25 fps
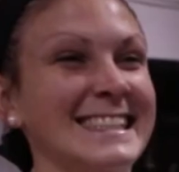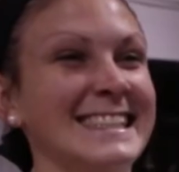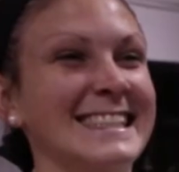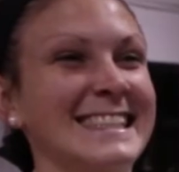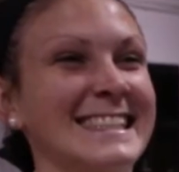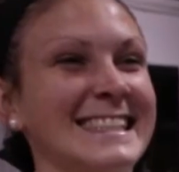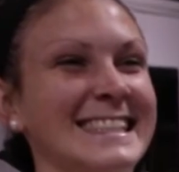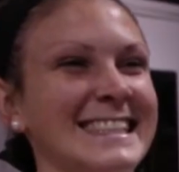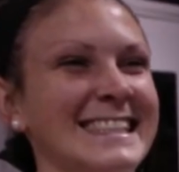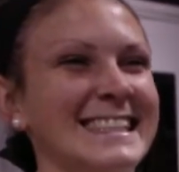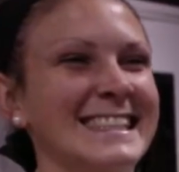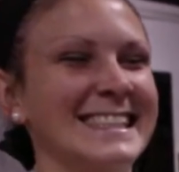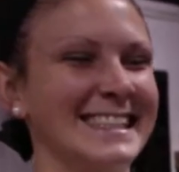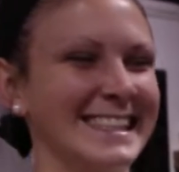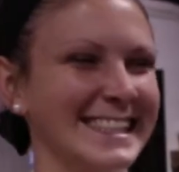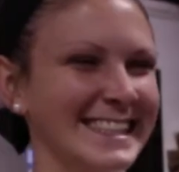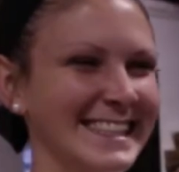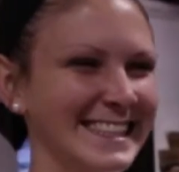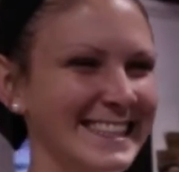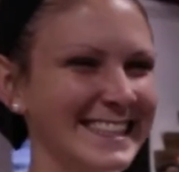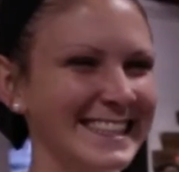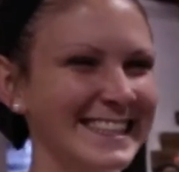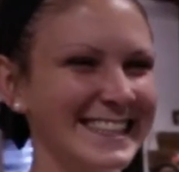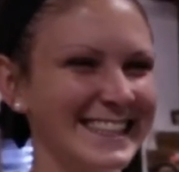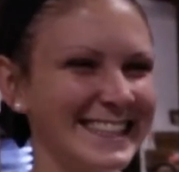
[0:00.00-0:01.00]

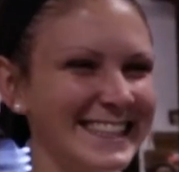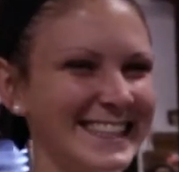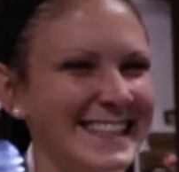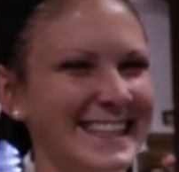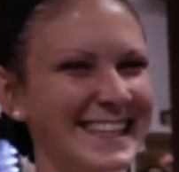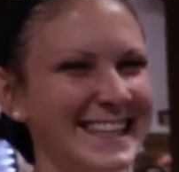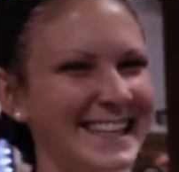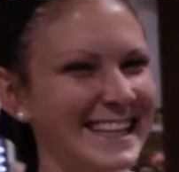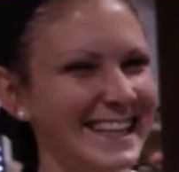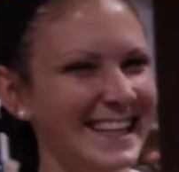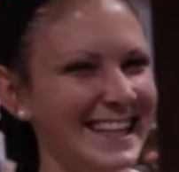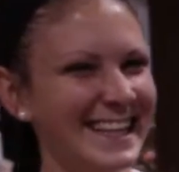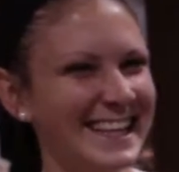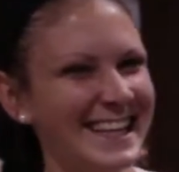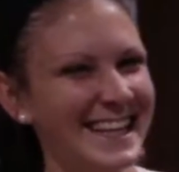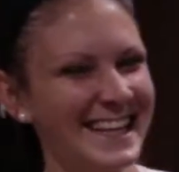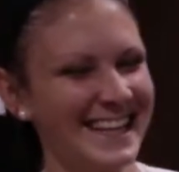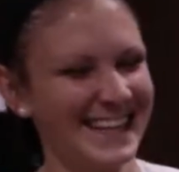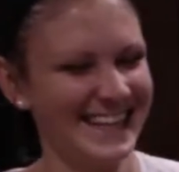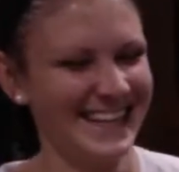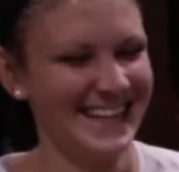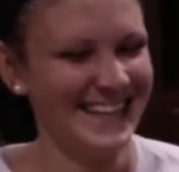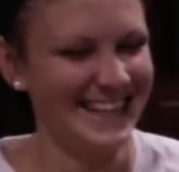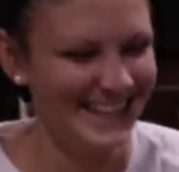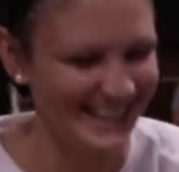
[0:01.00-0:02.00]

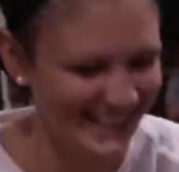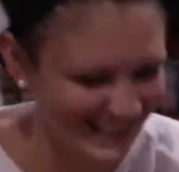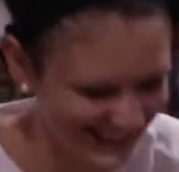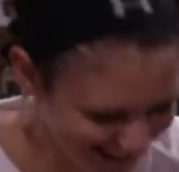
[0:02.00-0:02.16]
[no speech]